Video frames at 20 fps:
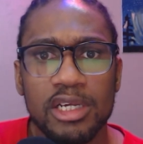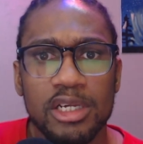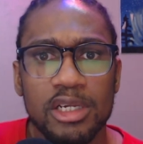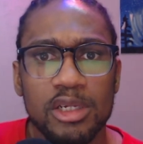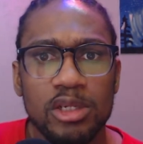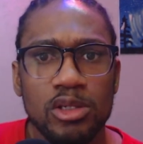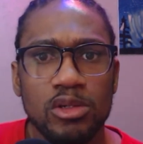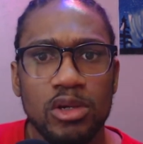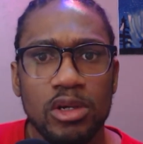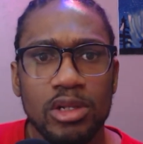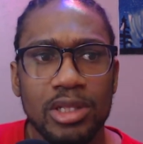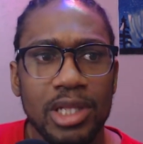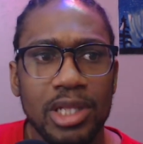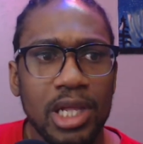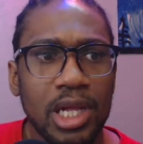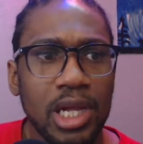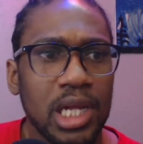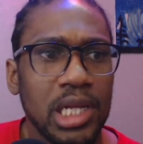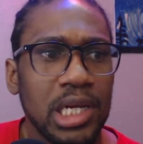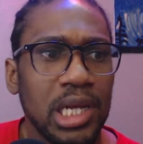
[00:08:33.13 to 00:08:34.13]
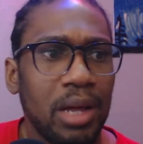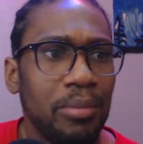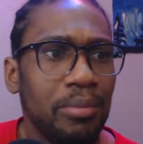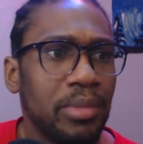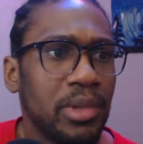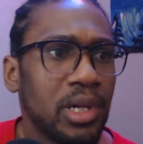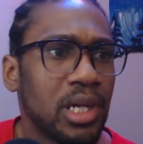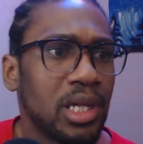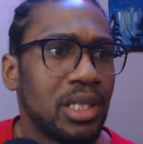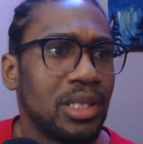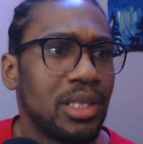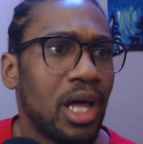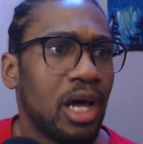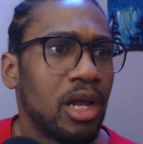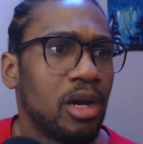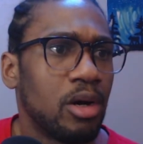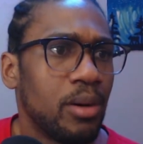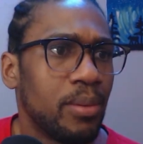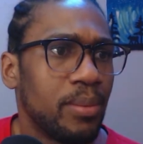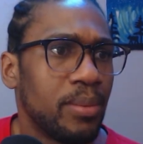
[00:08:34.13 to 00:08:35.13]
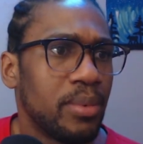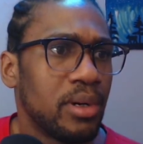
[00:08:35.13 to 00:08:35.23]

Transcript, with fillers: you're not thinking I'm making that up.